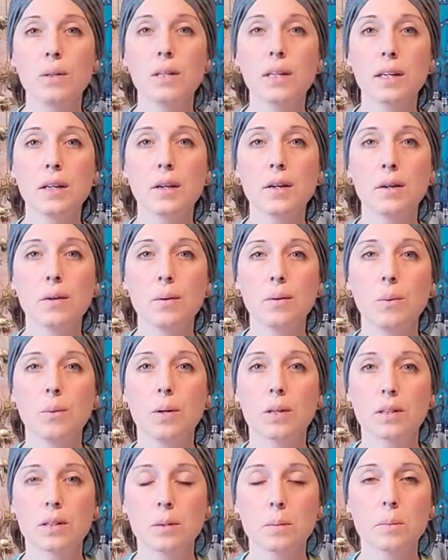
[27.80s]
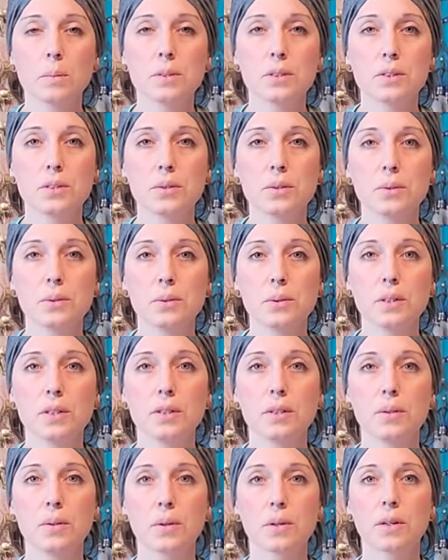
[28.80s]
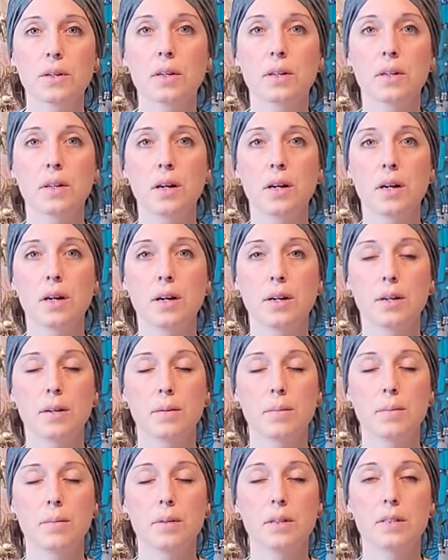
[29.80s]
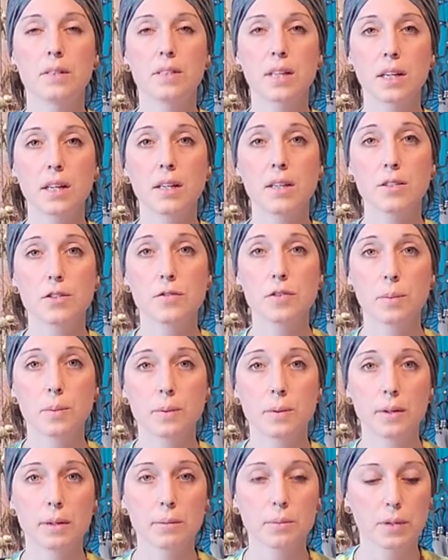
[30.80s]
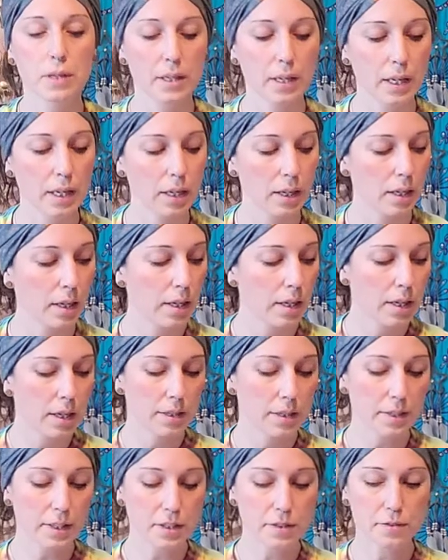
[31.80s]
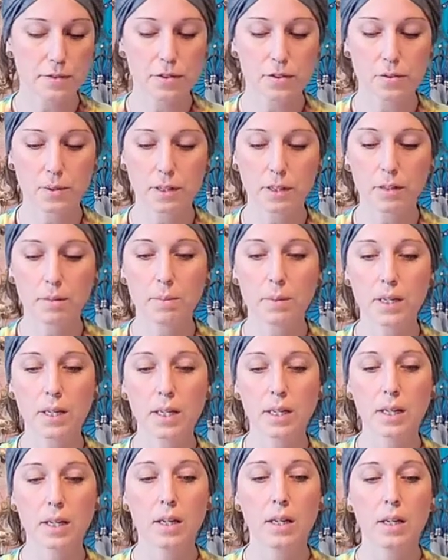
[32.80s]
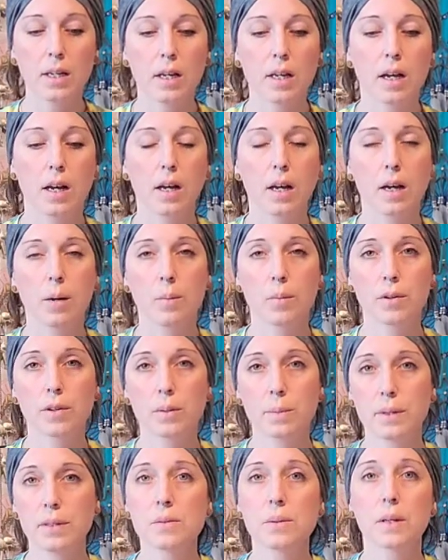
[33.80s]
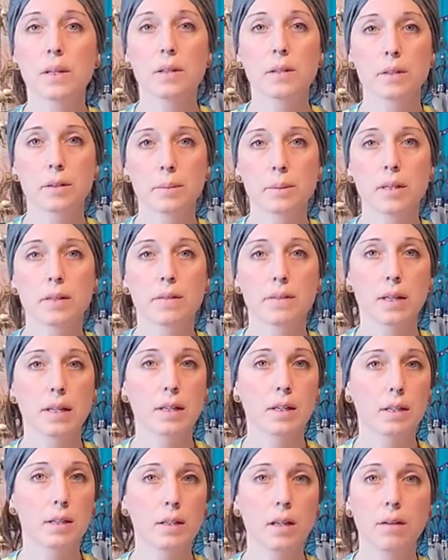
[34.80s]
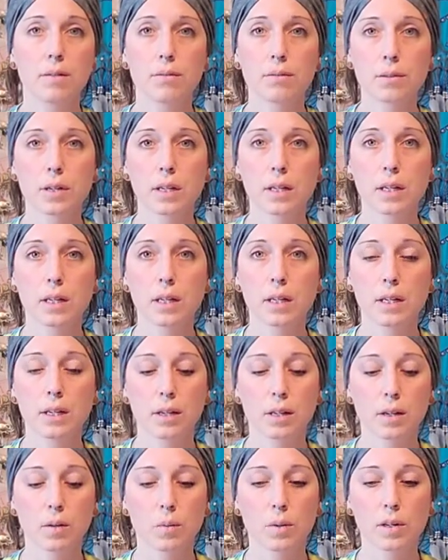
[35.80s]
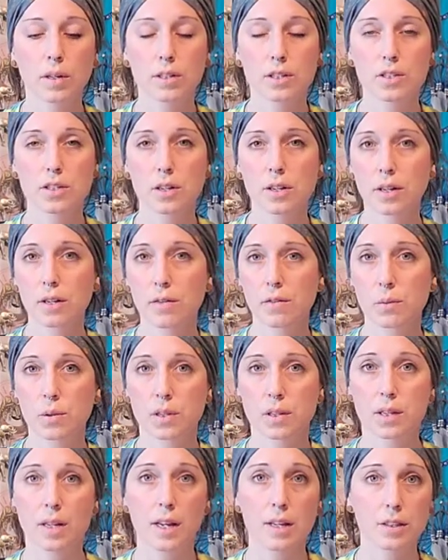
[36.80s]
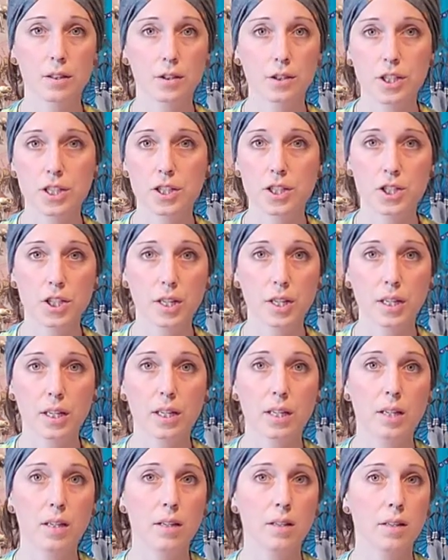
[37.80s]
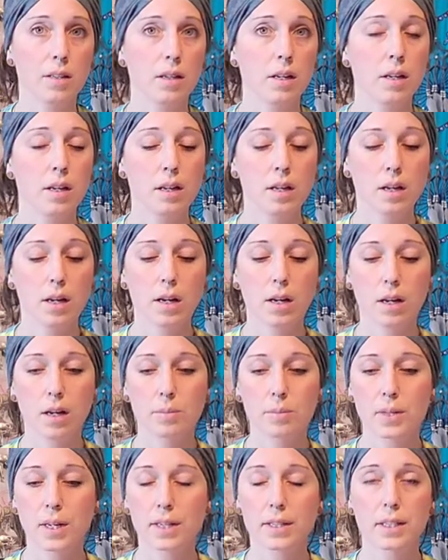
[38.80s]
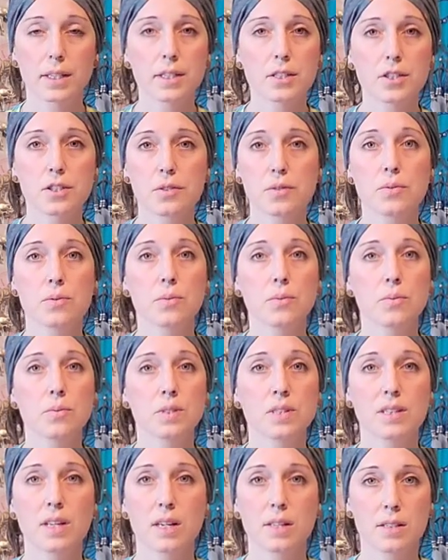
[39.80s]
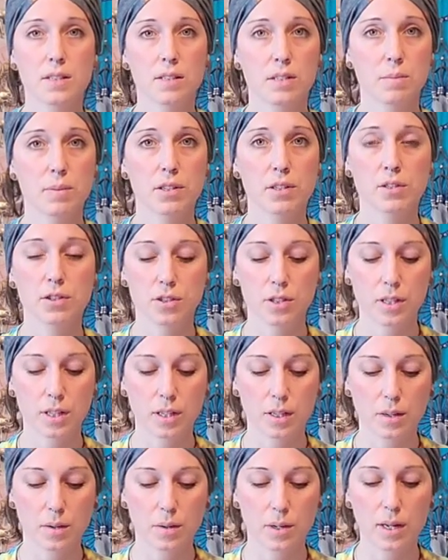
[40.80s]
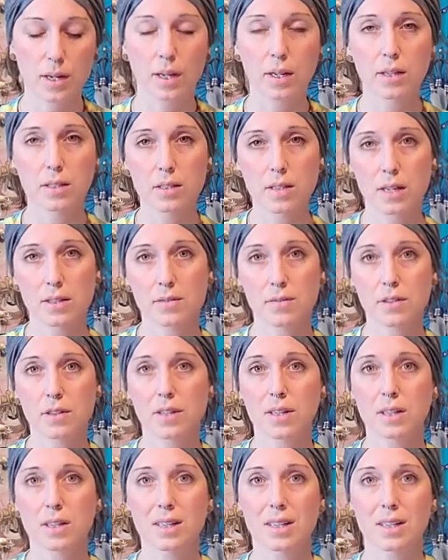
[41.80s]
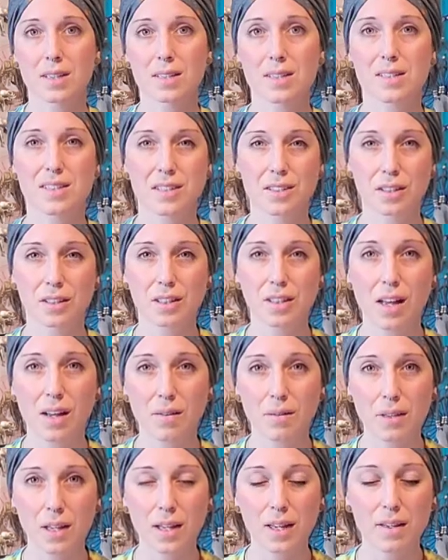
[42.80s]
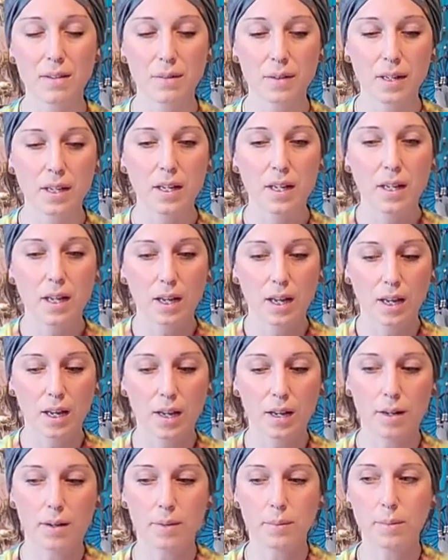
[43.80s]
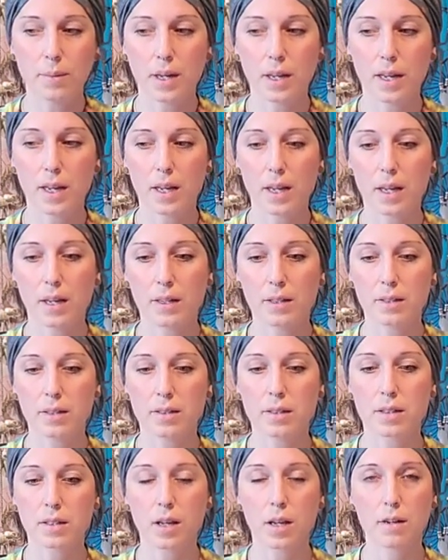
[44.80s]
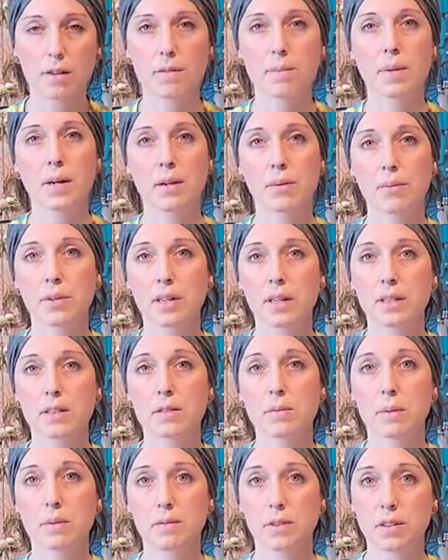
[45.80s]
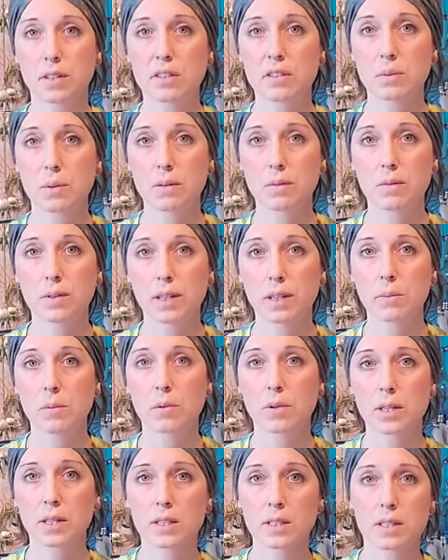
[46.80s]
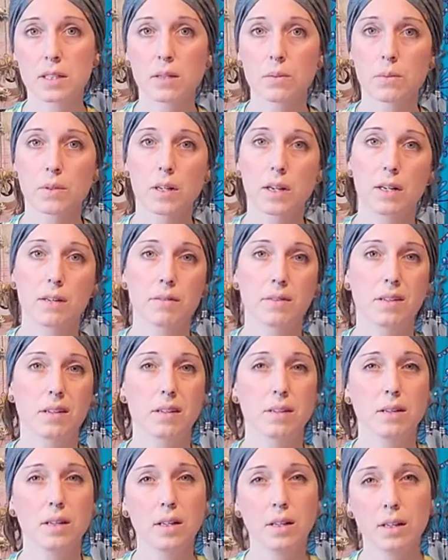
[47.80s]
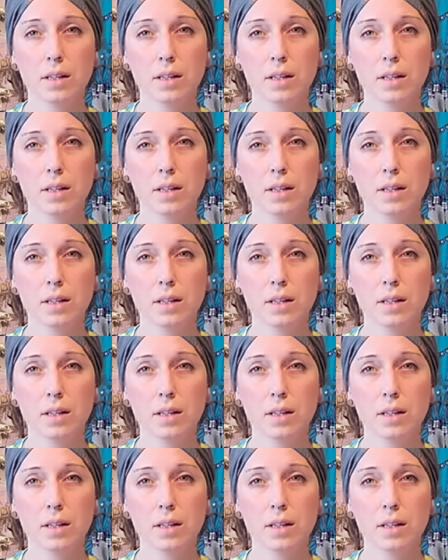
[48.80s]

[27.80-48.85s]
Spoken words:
Leo. Welcome to your second February reading. Thanks for joining me. We're going to be doing a little bit of like a love reading here. We're going to start off with an energy check-in, kind of get you set spiritually, okay, because that's very connected to your love life. And a lot of my readings have been very twin flame oriented. We're kind of in a